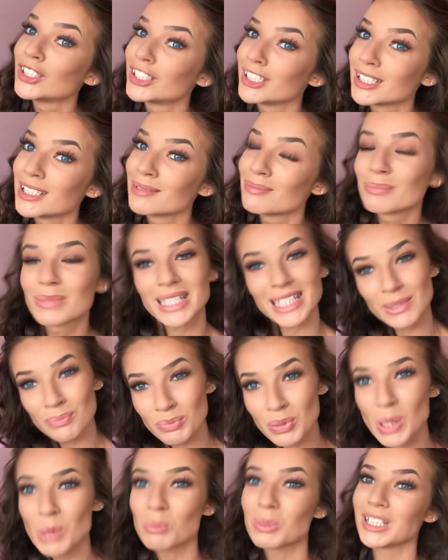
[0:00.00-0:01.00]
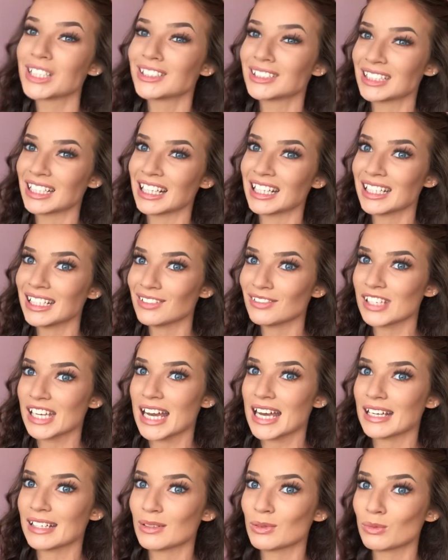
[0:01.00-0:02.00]
hon, but he's probably going to leave you
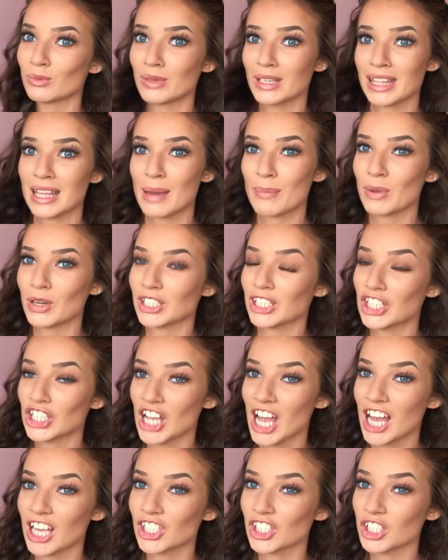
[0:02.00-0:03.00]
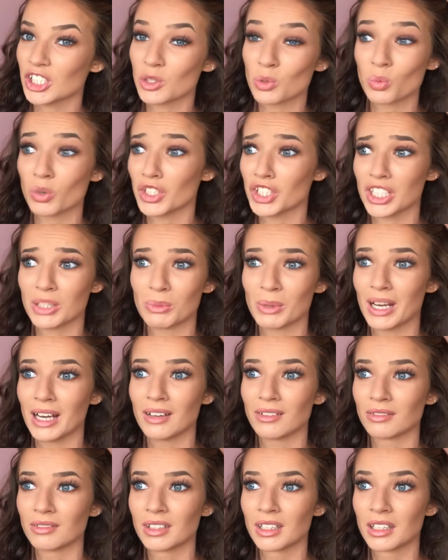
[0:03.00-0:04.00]
when that body changes, which it
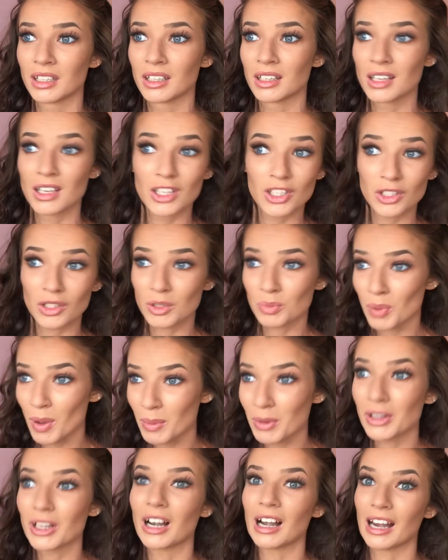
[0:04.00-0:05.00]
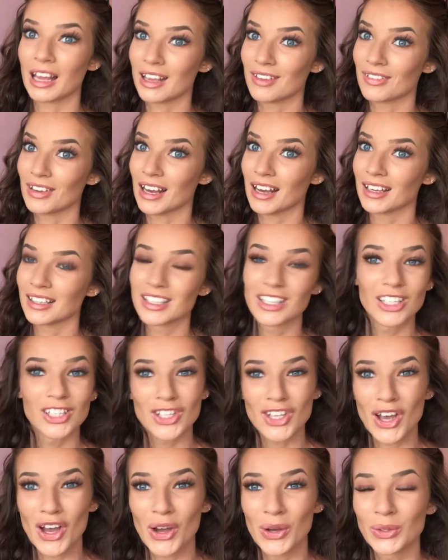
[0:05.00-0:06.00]
will. So he's probably going to leave, yeah.
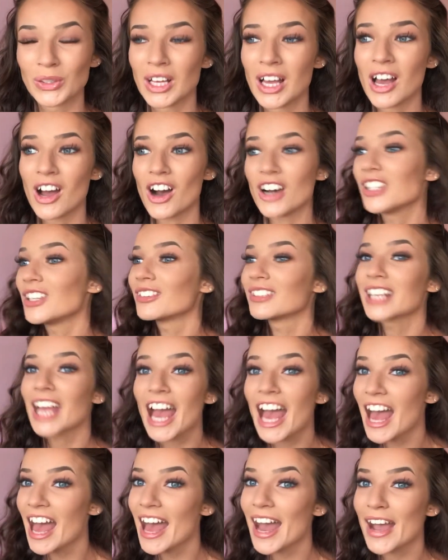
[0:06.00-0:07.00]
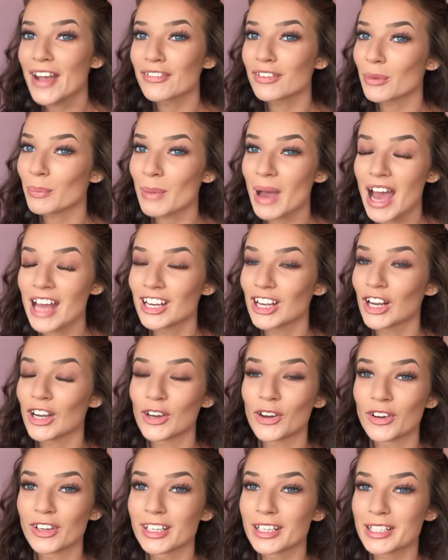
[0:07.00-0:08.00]
So I don't care if a man
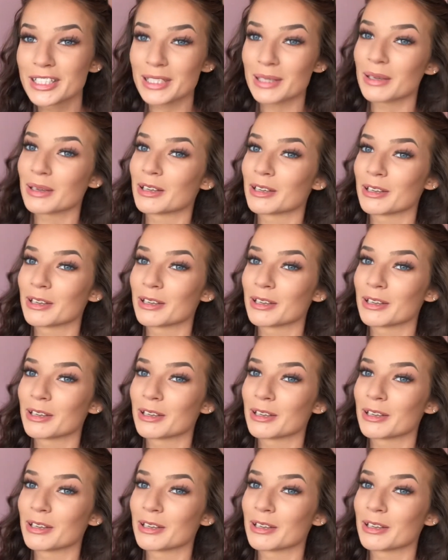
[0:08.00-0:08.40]
likes